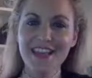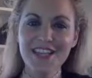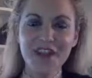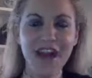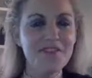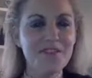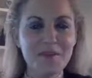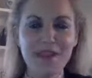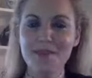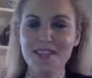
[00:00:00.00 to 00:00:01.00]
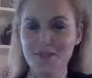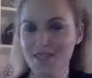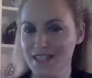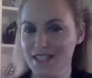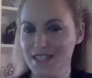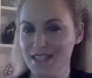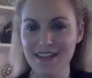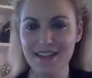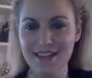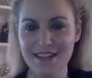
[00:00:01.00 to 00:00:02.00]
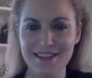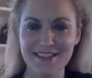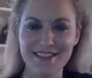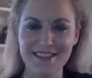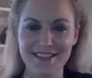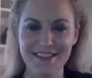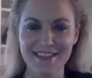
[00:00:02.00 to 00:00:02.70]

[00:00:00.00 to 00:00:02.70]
for having me. I'm so excited. Yeah,